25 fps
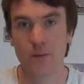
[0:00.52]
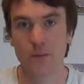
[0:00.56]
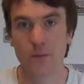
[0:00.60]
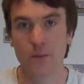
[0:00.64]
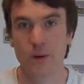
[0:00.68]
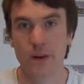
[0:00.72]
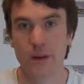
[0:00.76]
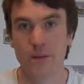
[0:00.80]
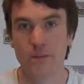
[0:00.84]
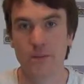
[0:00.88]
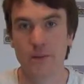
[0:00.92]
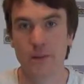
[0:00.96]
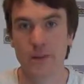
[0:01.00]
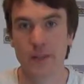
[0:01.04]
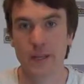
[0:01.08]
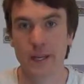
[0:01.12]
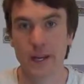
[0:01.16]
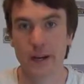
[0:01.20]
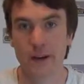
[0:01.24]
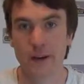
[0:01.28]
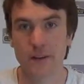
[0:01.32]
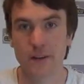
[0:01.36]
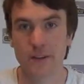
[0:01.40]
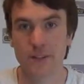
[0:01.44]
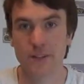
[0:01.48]
Welcome to the
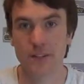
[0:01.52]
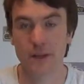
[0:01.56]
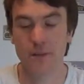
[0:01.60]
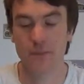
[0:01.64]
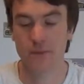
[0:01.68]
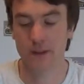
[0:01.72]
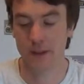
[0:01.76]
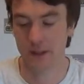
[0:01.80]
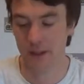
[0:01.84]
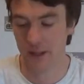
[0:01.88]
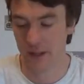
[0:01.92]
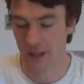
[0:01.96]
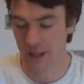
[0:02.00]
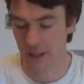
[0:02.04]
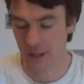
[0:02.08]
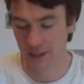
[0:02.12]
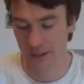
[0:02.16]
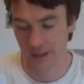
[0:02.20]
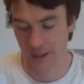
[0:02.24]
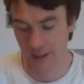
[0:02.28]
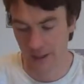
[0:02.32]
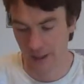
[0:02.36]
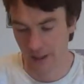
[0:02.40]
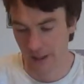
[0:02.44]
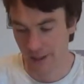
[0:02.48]
thegardenshop.ie.
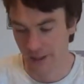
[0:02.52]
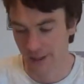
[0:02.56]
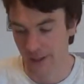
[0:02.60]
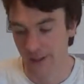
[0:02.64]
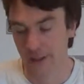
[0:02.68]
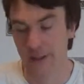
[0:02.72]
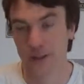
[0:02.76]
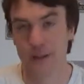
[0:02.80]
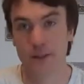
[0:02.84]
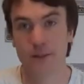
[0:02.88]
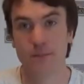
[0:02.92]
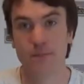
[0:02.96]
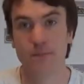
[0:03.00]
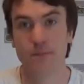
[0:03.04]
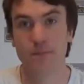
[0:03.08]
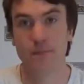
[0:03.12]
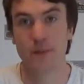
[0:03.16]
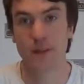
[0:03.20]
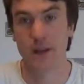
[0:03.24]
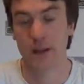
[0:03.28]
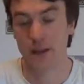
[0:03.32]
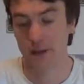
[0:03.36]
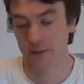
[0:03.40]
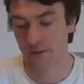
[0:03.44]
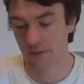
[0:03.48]
In this
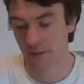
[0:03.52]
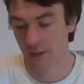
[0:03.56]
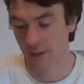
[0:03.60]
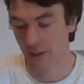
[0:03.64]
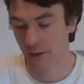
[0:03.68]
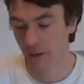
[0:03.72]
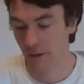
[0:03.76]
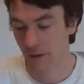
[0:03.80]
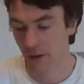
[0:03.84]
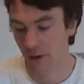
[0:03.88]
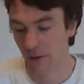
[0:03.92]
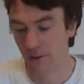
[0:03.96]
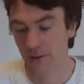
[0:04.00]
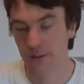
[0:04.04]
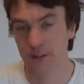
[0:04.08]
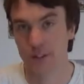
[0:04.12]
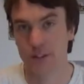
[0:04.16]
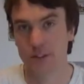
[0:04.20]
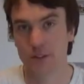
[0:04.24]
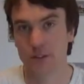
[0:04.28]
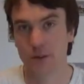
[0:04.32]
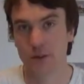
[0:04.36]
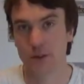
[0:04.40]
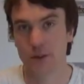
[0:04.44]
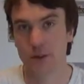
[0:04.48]
uh, video I want to
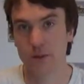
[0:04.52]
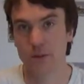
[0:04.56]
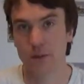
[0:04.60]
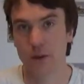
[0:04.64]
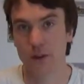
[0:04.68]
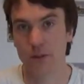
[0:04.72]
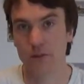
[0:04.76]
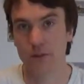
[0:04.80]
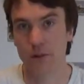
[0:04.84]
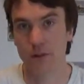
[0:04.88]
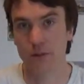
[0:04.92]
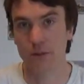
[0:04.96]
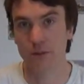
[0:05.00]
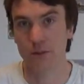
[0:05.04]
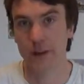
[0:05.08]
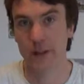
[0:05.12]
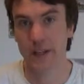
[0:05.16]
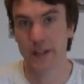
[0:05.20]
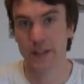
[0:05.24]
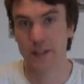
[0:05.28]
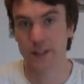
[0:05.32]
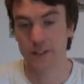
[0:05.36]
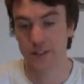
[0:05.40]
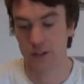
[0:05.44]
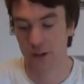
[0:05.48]
show you one of our
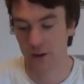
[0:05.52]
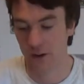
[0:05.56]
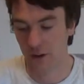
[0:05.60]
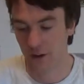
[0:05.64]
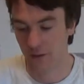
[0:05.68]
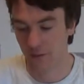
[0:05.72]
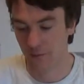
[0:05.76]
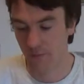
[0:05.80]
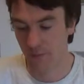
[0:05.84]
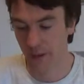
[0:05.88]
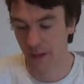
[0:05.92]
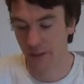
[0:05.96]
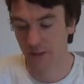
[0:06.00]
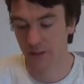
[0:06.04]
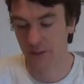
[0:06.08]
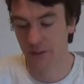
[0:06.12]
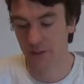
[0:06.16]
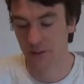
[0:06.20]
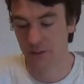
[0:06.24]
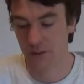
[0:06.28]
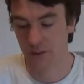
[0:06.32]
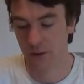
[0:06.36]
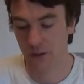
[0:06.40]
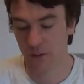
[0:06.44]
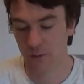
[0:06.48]
range of pest
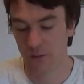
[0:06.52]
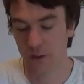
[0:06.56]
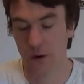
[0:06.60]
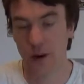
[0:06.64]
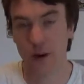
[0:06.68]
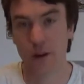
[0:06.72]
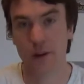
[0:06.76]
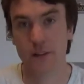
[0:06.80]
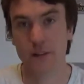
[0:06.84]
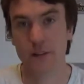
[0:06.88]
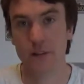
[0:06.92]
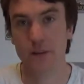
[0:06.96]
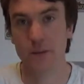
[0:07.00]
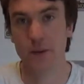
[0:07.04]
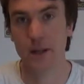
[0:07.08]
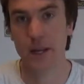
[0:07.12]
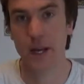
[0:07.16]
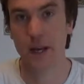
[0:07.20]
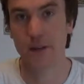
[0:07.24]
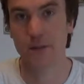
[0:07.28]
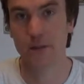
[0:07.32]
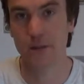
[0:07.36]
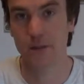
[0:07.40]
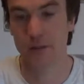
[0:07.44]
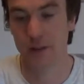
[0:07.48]
control products that we
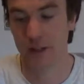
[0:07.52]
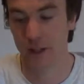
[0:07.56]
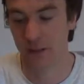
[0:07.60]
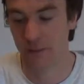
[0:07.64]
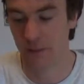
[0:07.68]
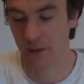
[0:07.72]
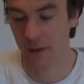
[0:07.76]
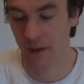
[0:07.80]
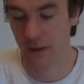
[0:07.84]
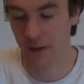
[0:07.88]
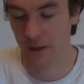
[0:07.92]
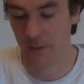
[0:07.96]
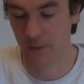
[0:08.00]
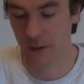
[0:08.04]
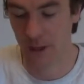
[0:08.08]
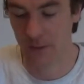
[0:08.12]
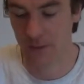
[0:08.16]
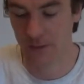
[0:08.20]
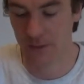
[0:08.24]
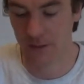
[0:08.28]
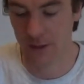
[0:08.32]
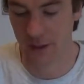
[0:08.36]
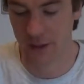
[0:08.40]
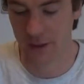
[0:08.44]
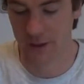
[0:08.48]
have available on the
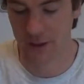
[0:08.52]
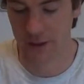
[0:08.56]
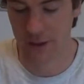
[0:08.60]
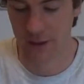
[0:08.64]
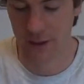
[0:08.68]
website